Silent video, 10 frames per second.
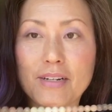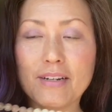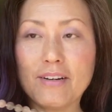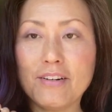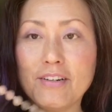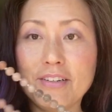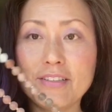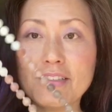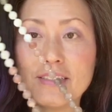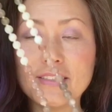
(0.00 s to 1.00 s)

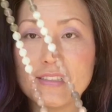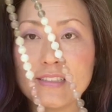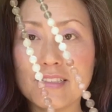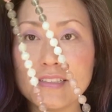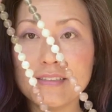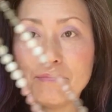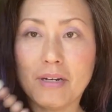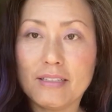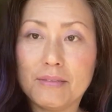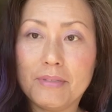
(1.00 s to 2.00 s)
called
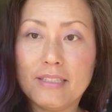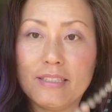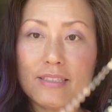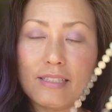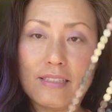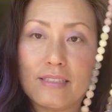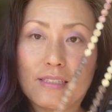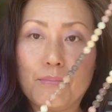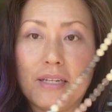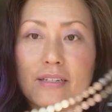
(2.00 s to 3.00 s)
mala beads. It's
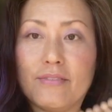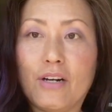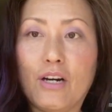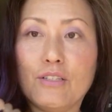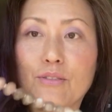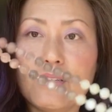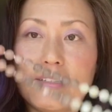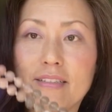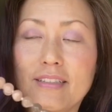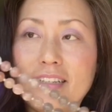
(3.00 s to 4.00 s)
made of
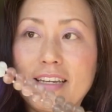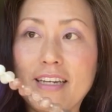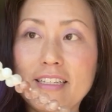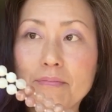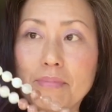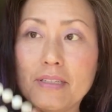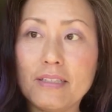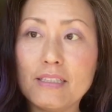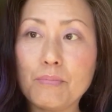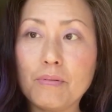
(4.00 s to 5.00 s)
108
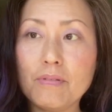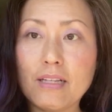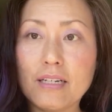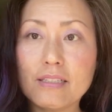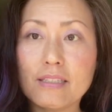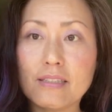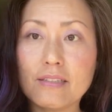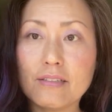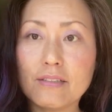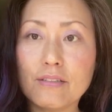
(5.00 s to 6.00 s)
beads plus
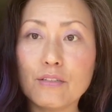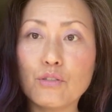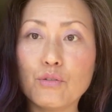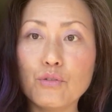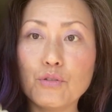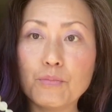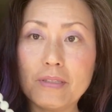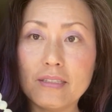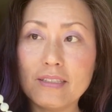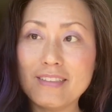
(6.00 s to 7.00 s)
the guru
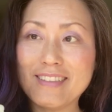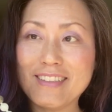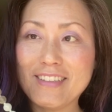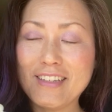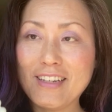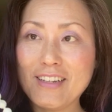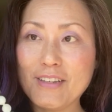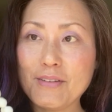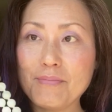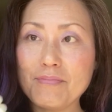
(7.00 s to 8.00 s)
bead,
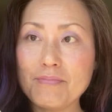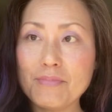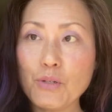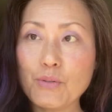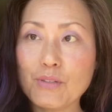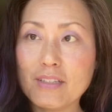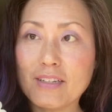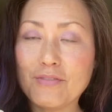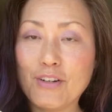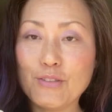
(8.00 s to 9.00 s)
totaling
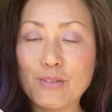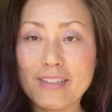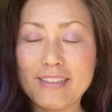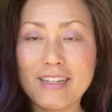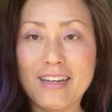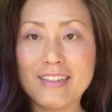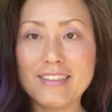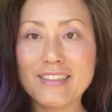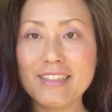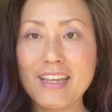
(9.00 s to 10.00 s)
of
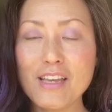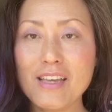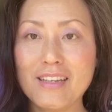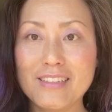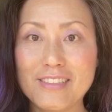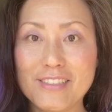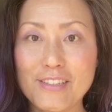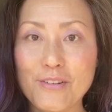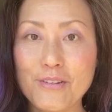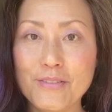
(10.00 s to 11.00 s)
109.
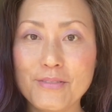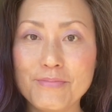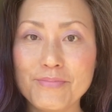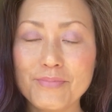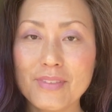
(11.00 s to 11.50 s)
So